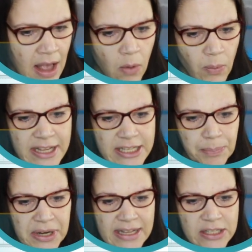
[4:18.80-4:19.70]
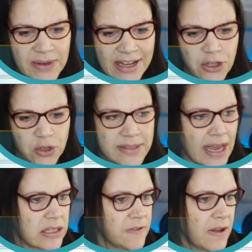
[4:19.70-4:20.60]
and we need to put it into an actual
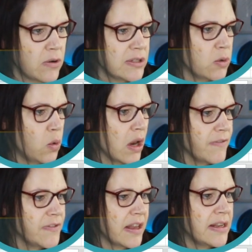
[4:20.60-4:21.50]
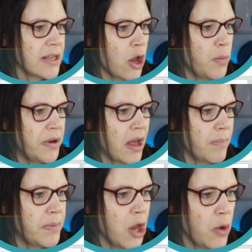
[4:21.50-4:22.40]
text field. So all I've done is open
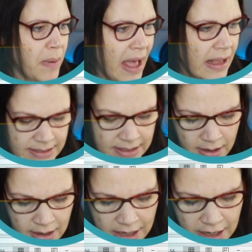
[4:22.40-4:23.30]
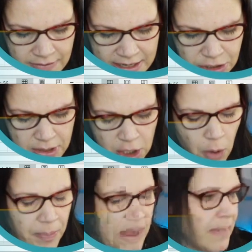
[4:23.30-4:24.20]
up Notepad, and I've literally
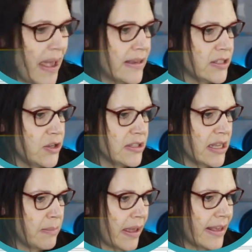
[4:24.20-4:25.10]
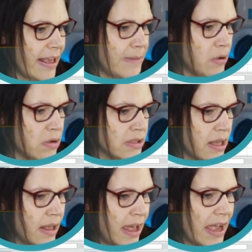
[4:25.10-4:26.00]
copy and paste using my keyboard.
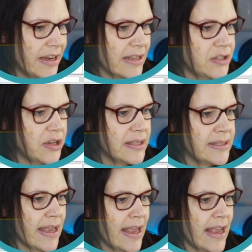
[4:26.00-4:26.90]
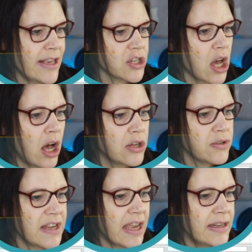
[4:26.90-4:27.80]
And as you can see, each card
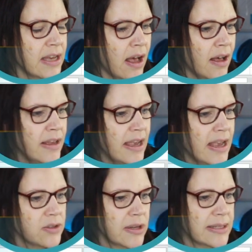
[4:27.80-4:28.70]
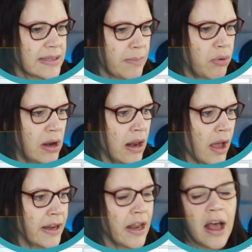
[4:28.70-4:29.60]
of data is on a separate
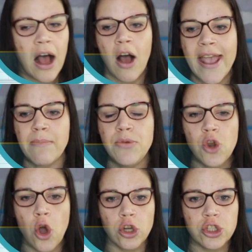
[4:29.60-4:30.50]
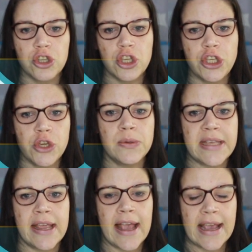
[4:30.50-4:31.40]
line. I am not
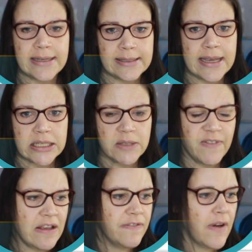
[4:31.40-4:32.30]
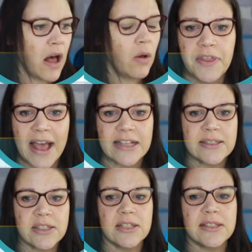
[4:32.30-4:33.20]
using a CSV file.
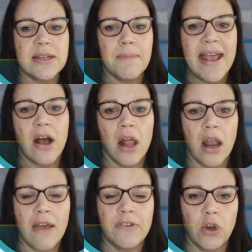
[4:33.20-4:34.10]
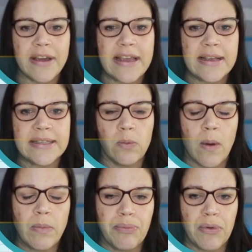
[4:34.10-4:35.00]
That's just to make our life a lot easier
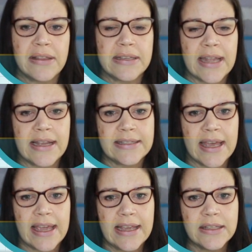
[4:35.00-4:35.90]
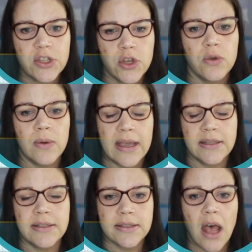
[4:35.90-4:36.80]
when we bring this data into
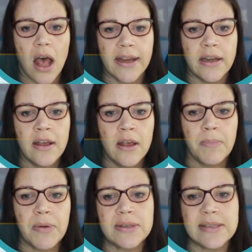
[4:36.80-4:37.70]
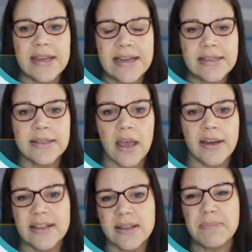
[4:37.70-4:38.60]
InDesign, because
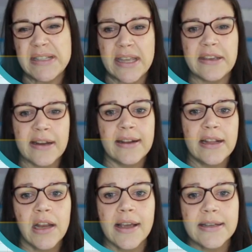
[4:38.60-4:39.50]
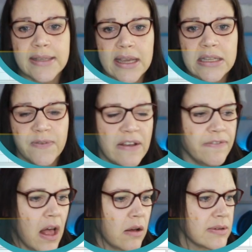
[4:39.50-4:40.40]
InDesign doesn't particularly like CSV
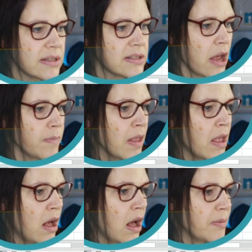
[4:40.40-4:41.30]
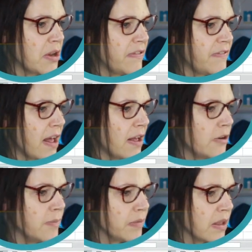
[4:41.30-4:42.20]
files. So I'm going to
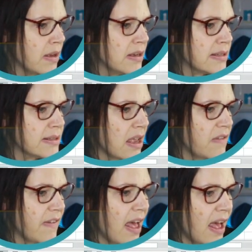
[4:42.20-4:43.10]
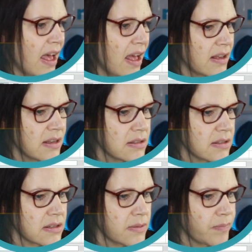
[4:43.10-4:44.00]
File, Save
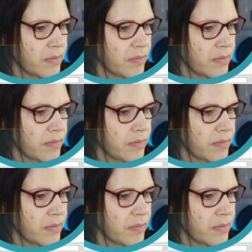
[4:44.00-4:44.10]
As,